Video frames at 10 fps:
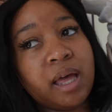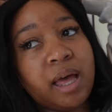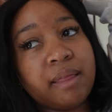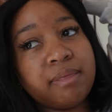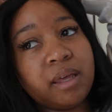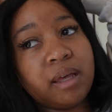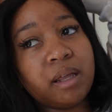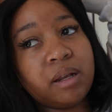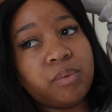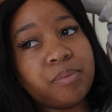And
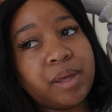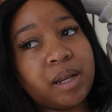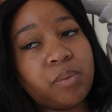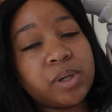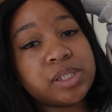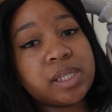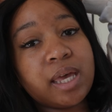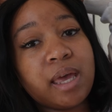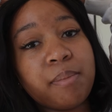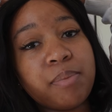then we made our way to the
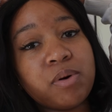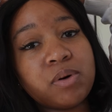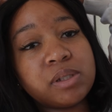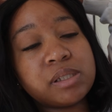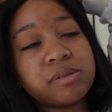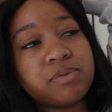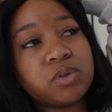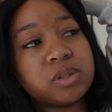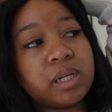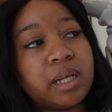airport.
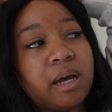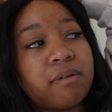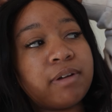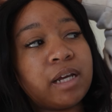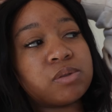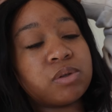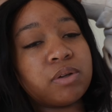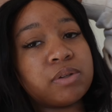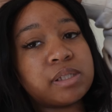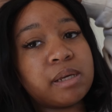Fortunately, our flights were
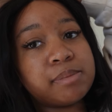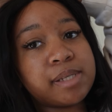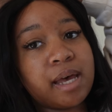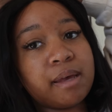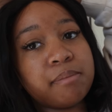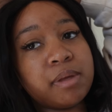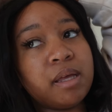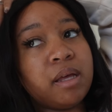around the same time,